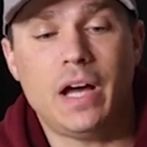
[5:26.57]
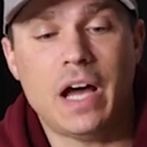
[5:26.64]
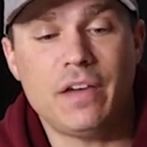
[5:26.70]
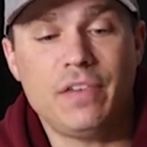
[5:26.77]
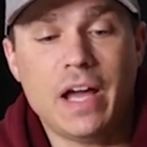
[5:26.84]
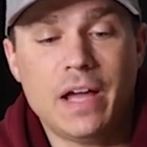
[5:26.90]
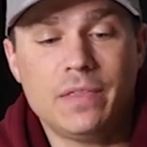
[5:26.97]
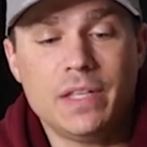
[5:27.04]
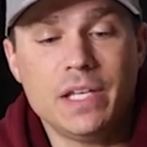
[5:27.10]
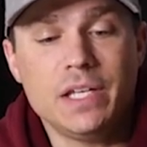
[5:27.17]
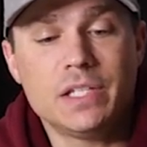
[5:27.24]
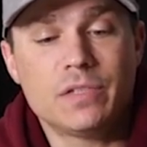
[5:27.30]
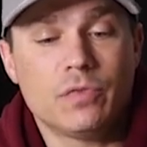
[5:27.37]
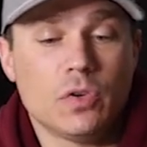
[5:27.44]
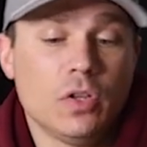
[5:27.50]
I've had
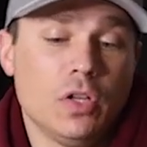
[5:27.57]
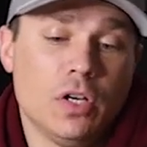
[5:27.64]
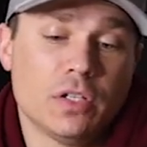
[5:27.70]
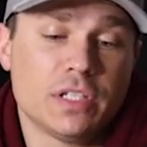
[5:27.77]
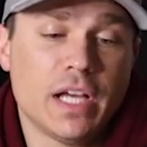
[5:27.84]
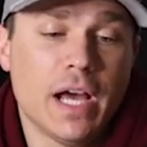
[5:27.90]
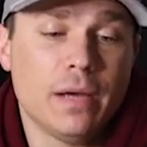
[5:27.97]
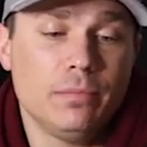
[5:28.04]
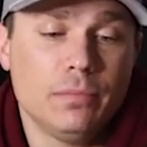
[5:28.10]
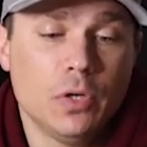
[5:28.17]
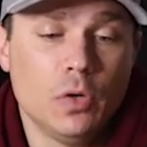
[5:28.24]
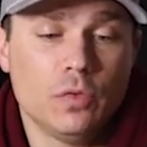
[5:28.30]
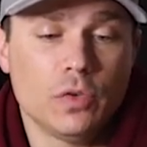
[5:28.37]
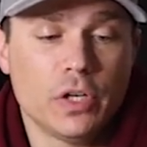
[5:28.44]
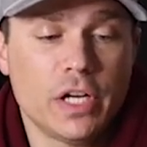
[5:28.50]
these for a long time,
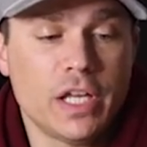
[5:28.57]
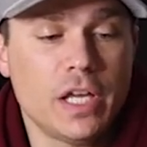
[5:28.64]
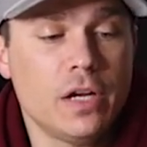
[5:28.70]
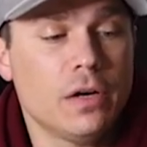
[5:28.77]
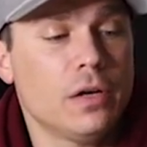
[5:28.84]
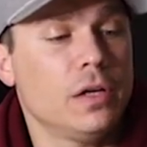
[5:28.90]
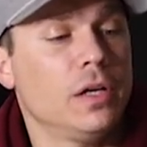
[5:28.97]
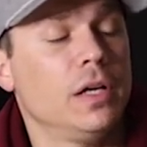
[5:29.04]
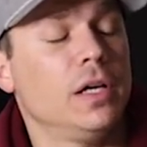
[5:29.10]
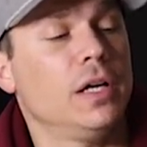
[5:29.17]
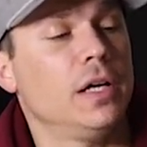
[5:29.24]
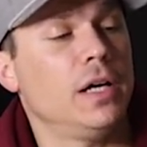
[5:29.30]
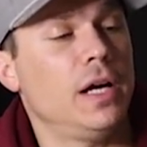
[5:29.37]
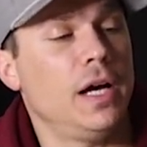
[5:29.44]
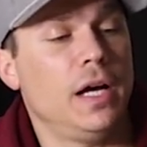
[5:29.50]
over a year,
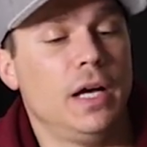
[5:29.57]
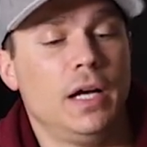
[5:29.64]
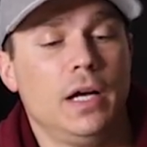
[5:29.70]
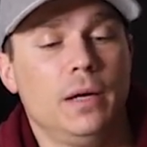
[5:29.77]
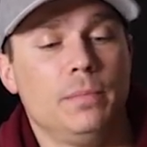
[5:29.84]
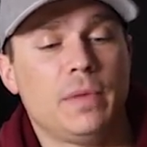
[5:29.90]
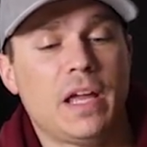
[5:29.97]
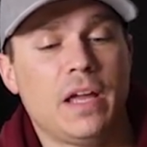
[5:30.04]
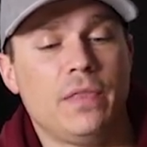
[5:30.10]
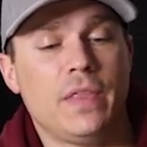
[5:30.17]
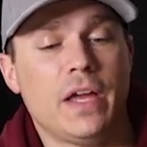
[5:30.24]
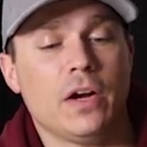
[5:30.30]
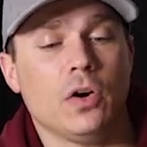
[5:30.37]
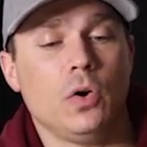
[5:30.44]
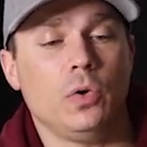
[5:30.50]
and
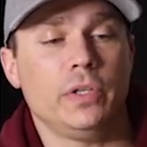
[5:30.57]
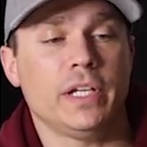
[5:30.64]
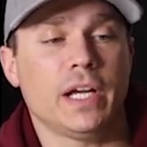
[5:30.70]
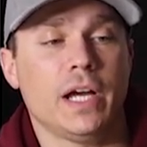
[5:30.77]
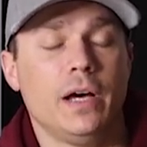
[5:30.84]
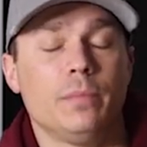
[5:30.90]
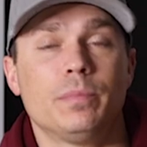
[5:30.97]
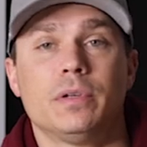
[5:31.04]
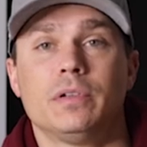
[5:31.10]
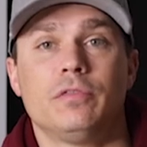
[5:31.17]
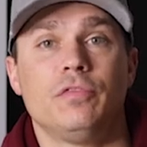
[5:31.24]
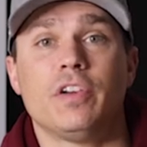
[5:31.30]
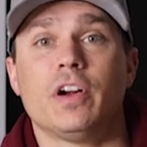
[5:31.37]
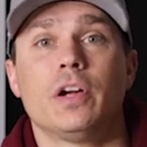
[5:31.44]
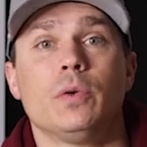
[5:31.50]
they are holding up
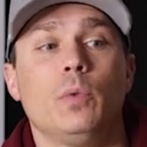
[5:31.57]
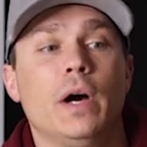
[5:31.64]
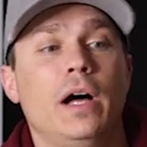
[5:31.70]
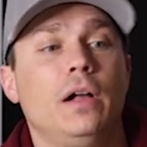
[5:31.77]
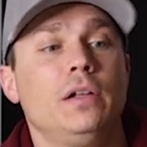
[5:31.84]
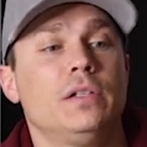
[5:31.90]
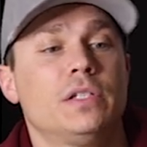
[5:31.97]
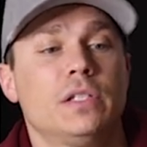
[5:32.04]
very well.